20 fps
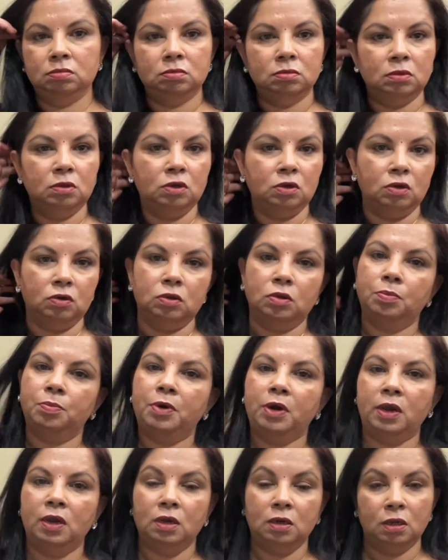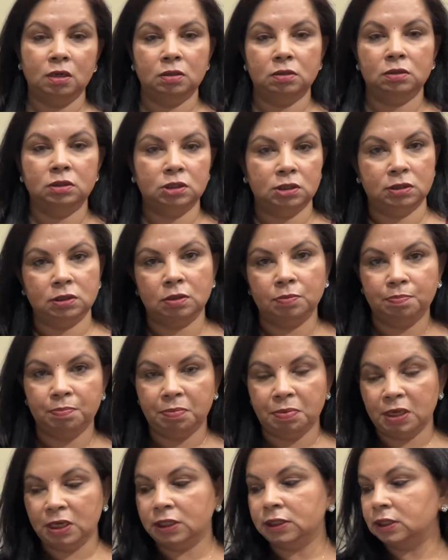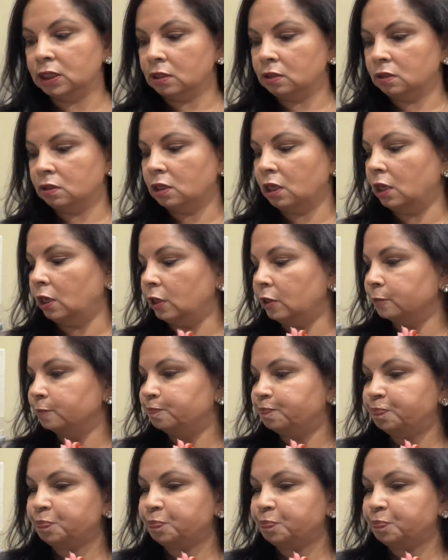you know, the bread and just the basic thing.